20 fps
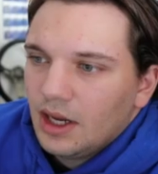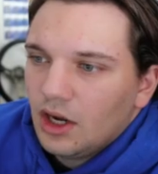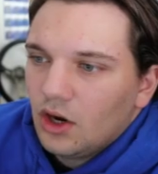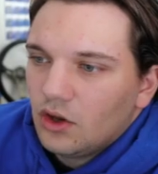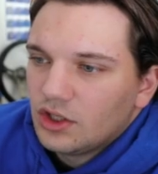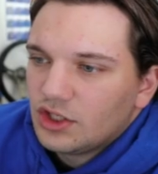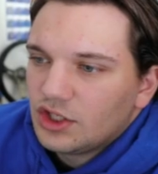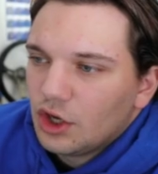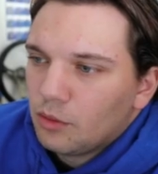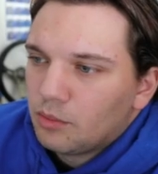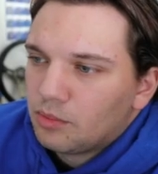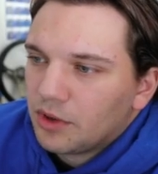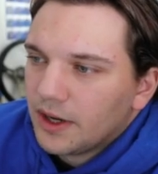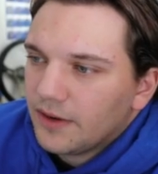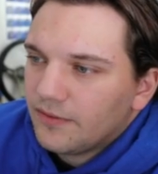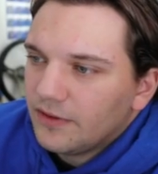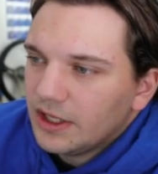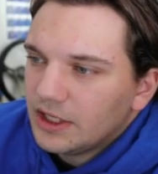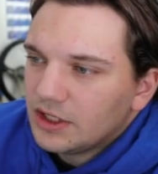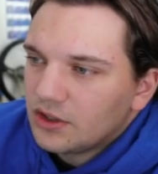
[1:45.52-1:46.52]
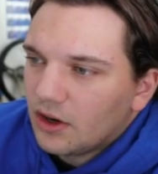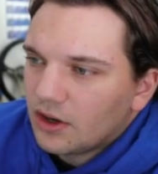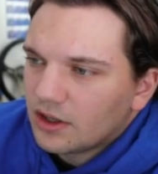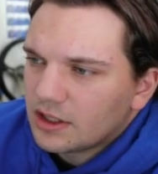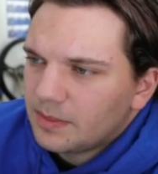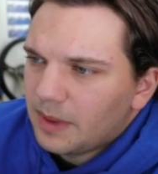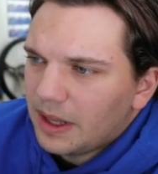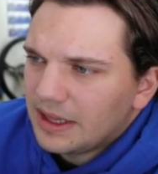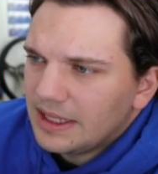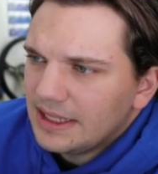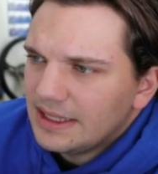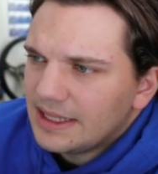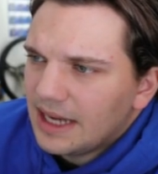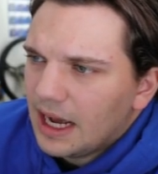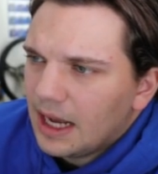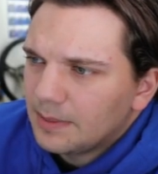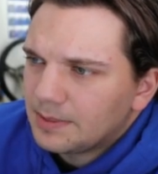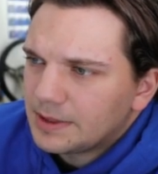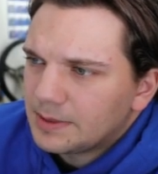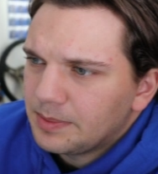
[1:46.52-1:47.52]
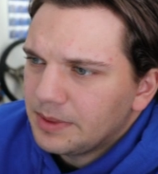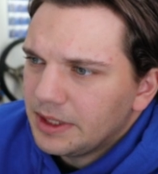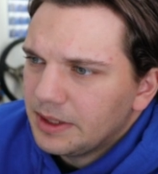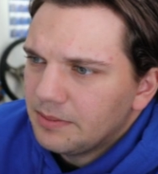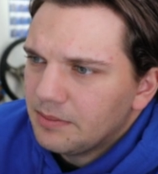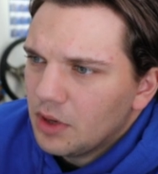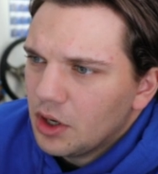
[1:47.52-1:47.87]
It also briefly talks about the top speed